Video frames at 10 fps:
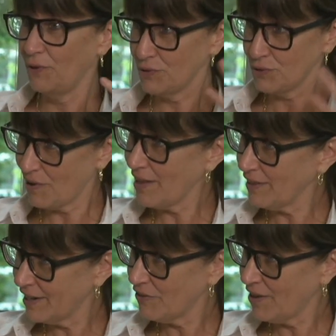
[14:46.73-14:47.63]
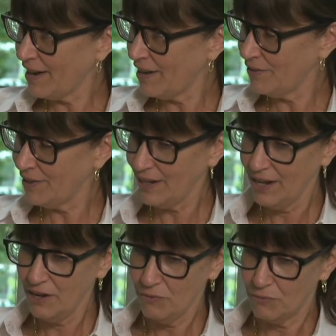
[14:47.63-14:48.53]
Folks rallying around,
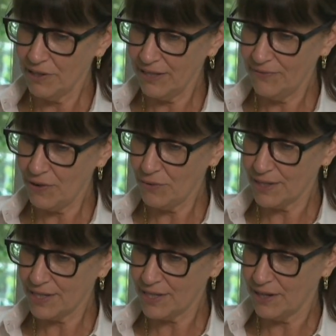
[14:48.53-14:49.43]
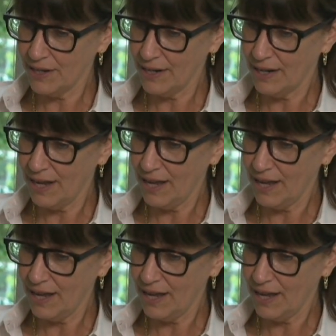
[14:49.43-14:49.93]
really focused on